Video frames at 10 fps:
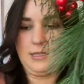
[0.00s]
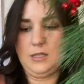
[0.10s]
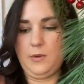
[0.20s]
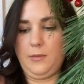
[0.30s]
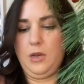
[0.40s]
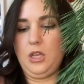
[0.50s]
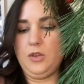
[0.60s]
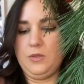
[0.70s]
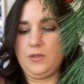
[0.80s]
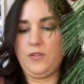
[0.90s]
what I'm gonna
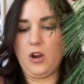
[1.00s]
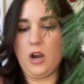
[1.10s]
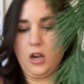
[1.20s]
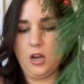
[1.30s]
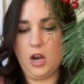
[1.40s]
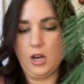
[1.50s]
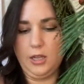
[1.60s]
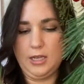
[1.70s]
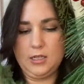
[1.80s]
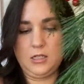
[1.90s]
use for our
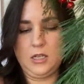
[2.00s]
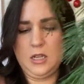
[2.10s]
garland.